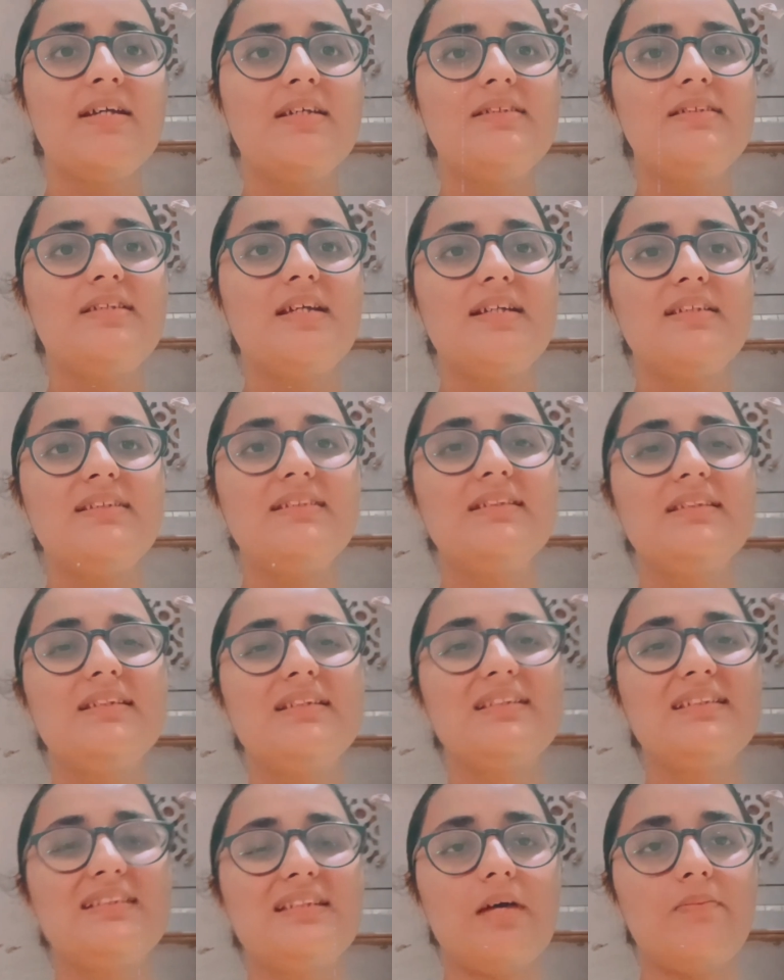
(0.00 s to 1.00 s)
Just
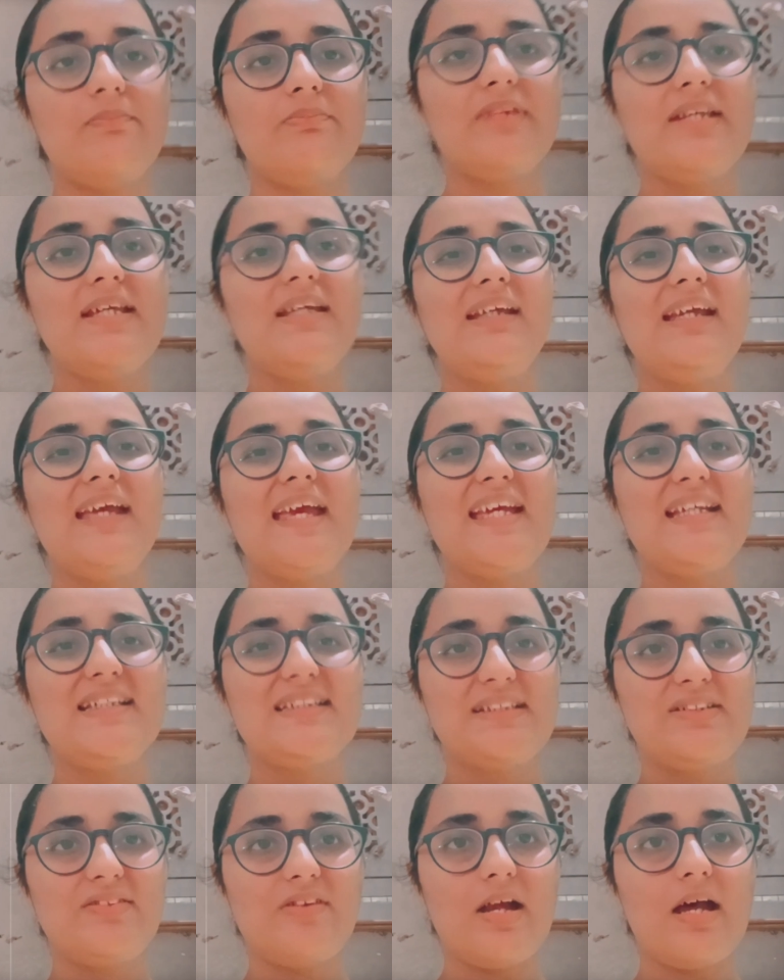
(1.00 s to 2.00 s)
something
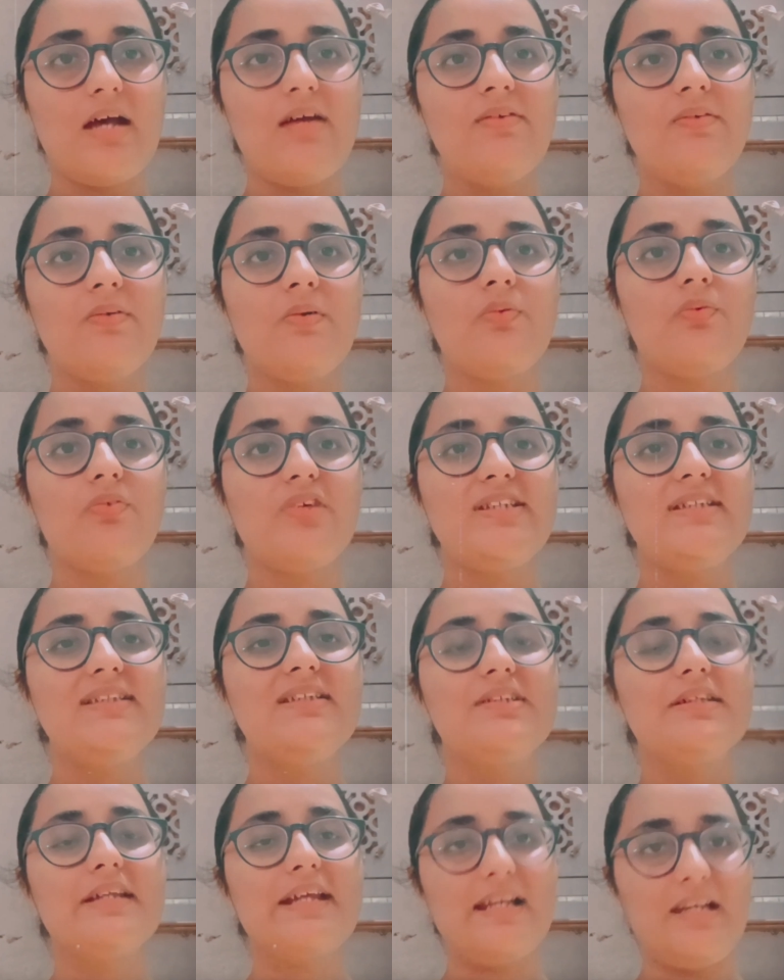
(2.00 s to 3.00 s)
extra which
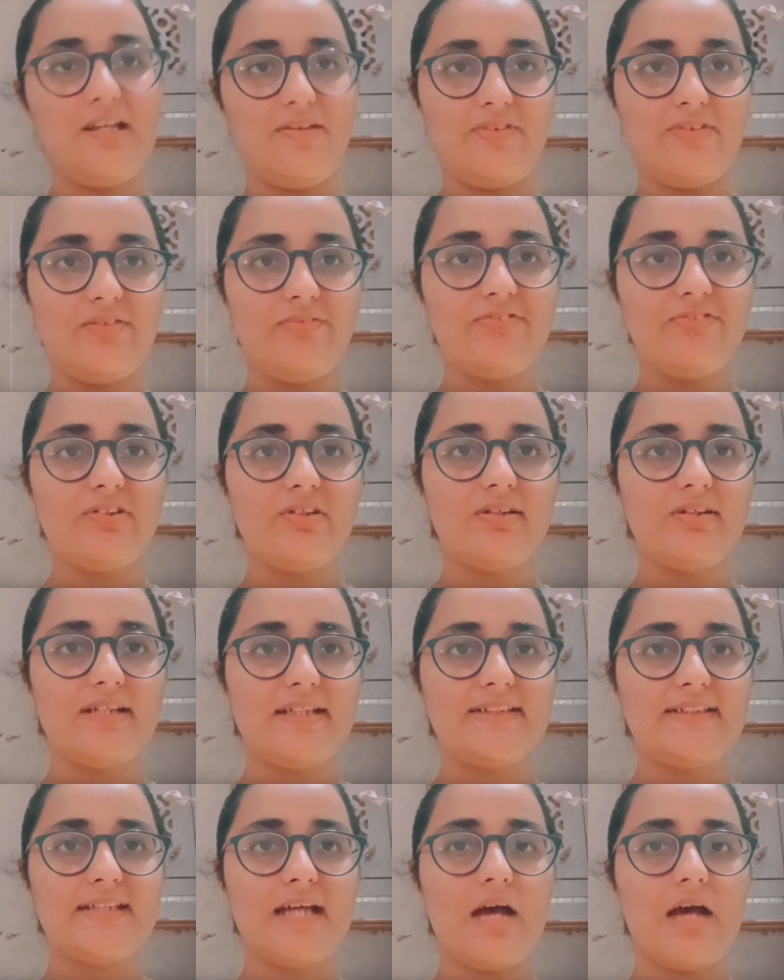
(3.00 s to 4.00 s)
is relevant for your
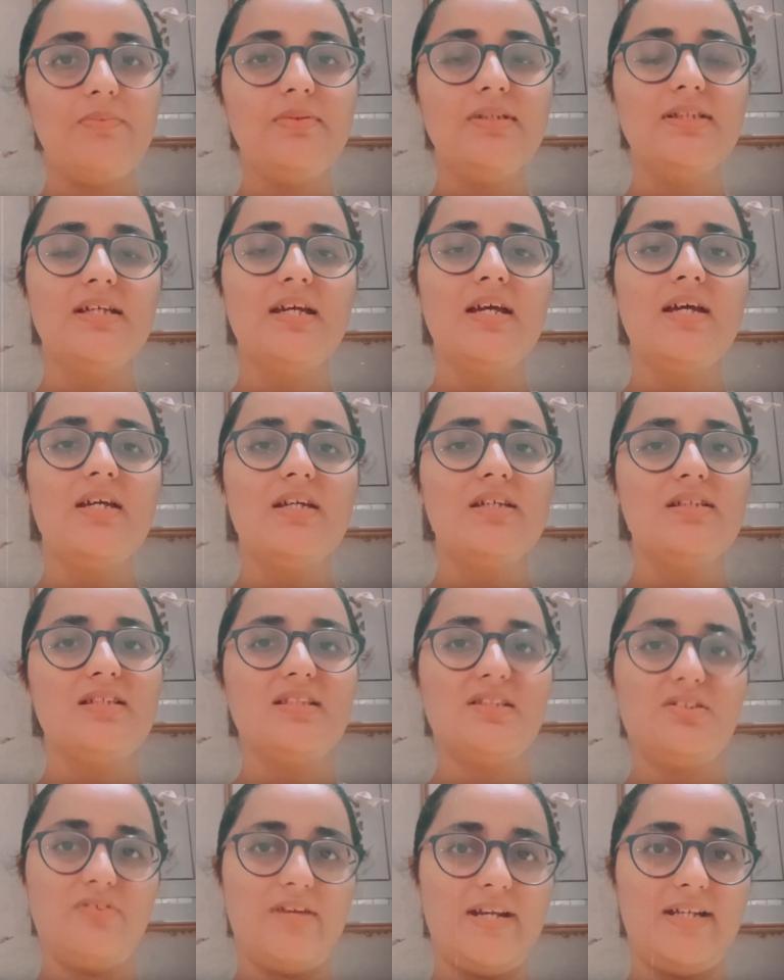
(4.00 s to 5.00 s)
exams,
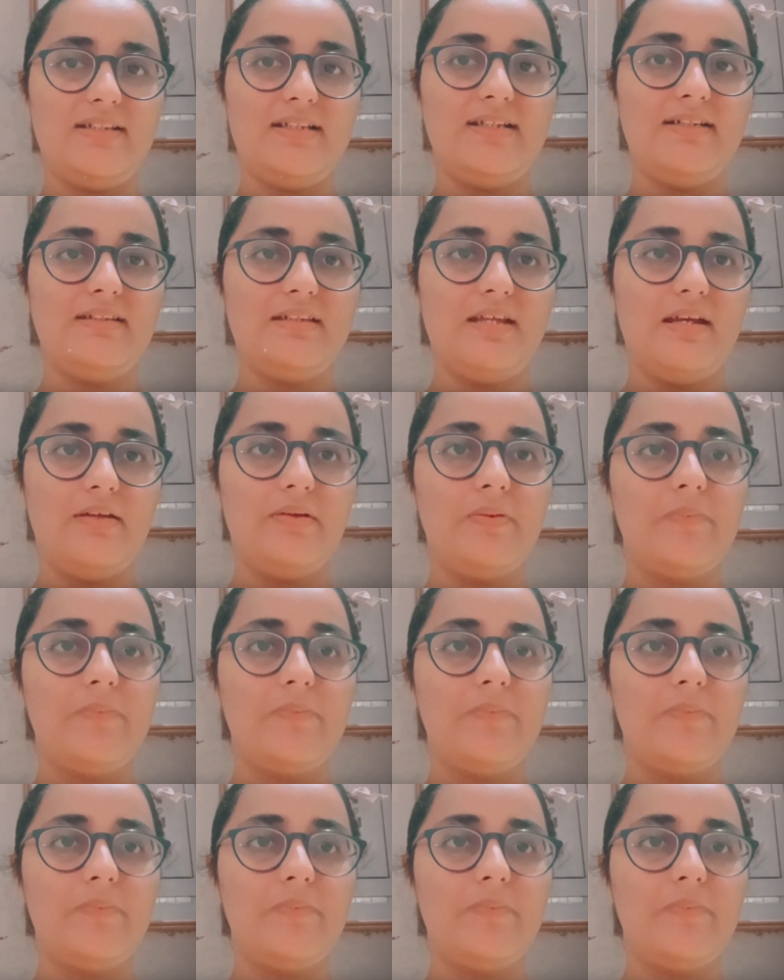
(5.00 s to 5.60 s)
just write that thing.